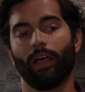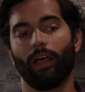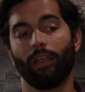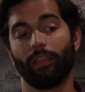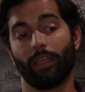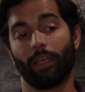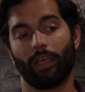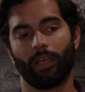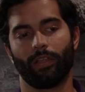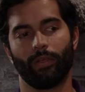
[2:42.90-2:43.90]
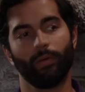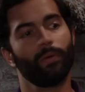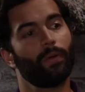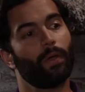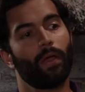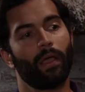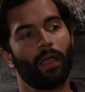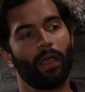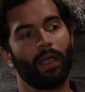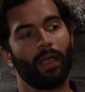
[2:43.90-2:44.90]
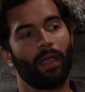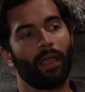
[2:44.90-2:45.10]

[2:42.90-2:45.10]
I think I do. Hmm.